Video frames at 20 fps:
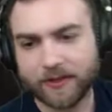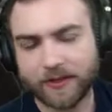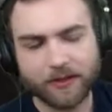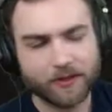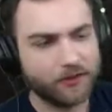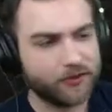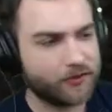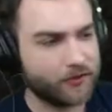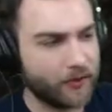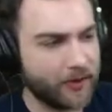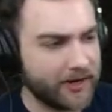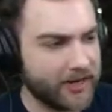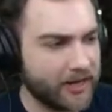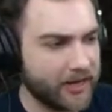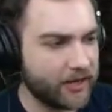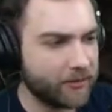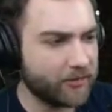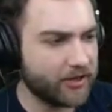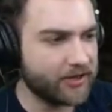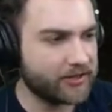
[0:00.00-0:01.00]
So I
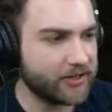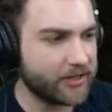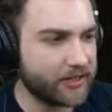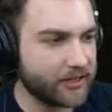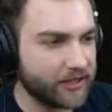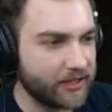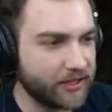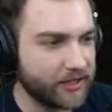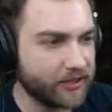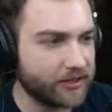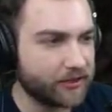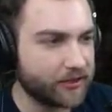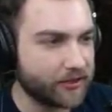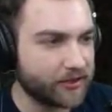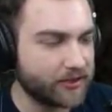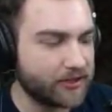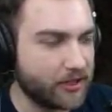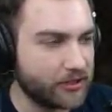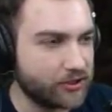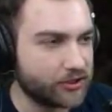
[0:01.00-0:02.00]
am going to take a hit here
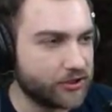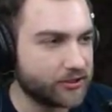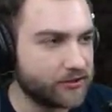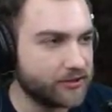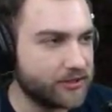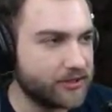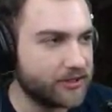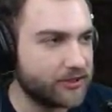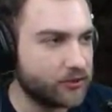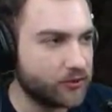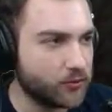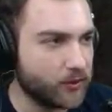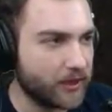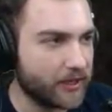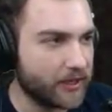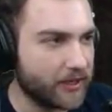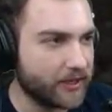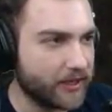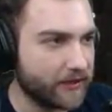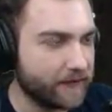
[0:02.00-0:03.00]
intentionally to
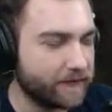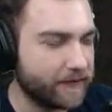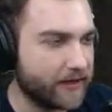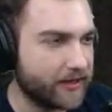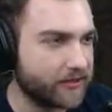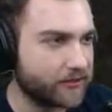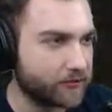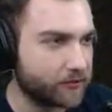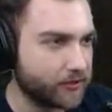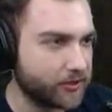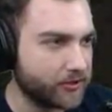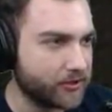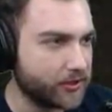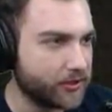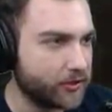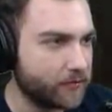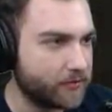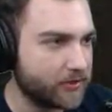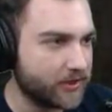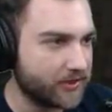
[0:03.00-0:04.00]
get a fast
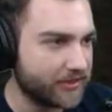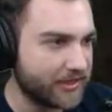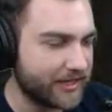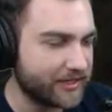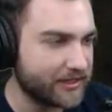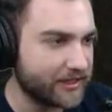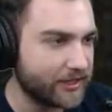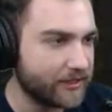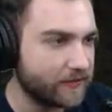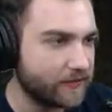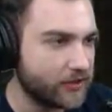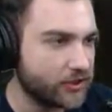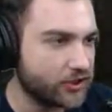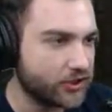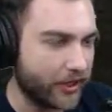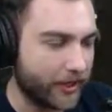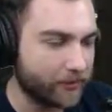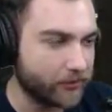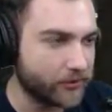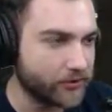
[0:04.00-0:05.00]
reload, because at the end of each
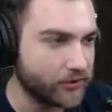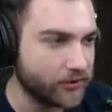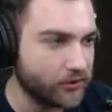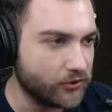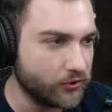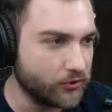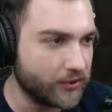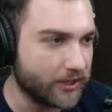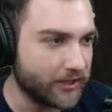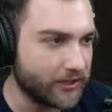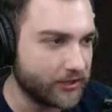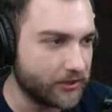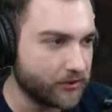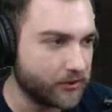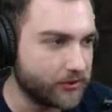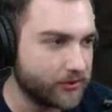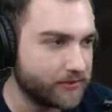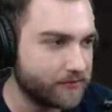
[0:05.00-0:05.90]
chapter, you do get healed.